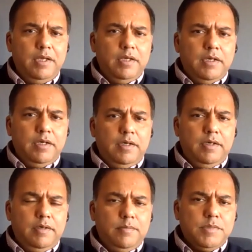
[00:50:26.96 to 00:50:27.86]
Mm-hmm.
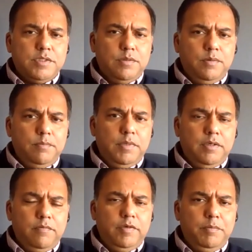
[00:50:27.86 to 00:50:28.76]
Um, so
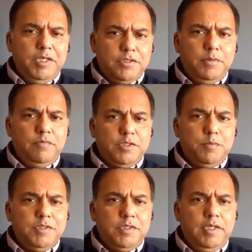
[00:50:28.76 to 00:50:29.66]
uh, we made some
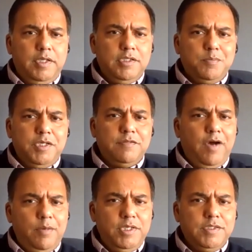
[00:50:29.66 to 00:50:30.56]
investments in the health space.
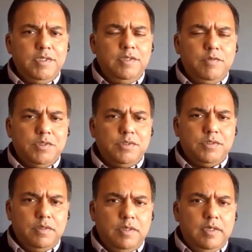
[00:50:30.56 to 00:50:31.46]
PharmEasy, which
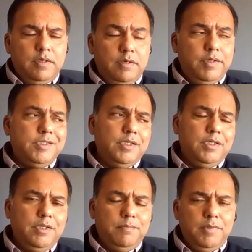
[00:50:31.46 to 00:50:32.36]
is
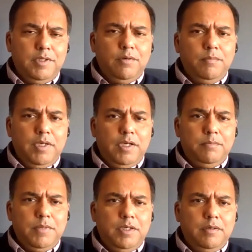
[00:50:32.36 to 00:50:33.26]
recently, you know, um,
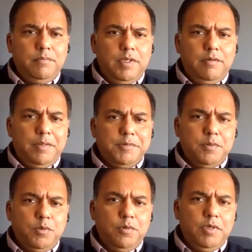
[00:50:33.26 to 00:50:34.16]
um, uh, wrapped
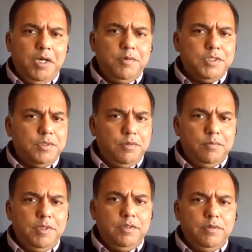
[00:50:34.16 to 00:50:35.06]
some good rounds, going
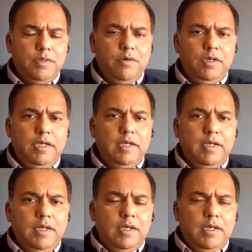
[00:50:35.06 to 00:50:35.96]
to be a unicorn.
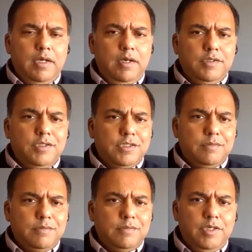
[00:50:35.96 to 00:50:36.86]
Uh,
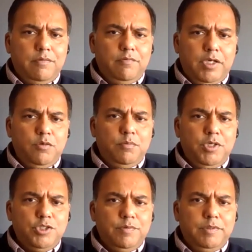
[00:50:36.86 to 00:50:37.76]
just got, went into a
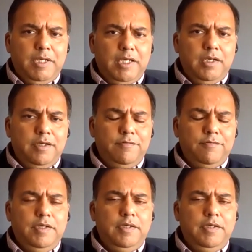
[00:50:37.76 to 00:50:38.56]
merger with MedLife.